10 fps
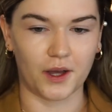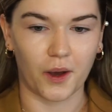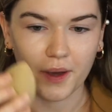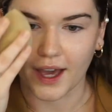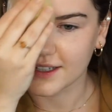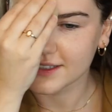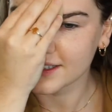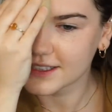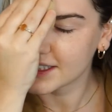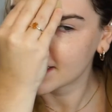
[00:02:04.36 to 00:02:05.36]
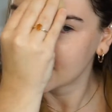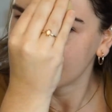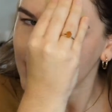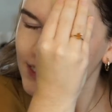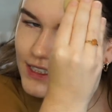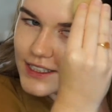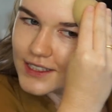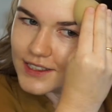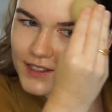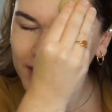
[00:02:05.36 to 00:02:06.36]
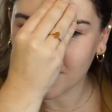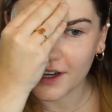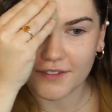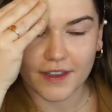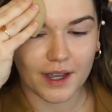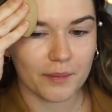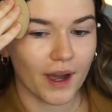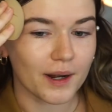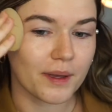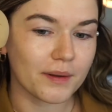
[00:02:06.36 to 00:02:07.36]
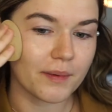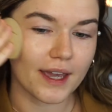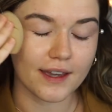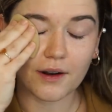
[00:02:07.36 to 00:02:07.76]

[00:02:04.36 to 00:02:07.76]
Okay. Oh, I feel like I'm not going to be able to make it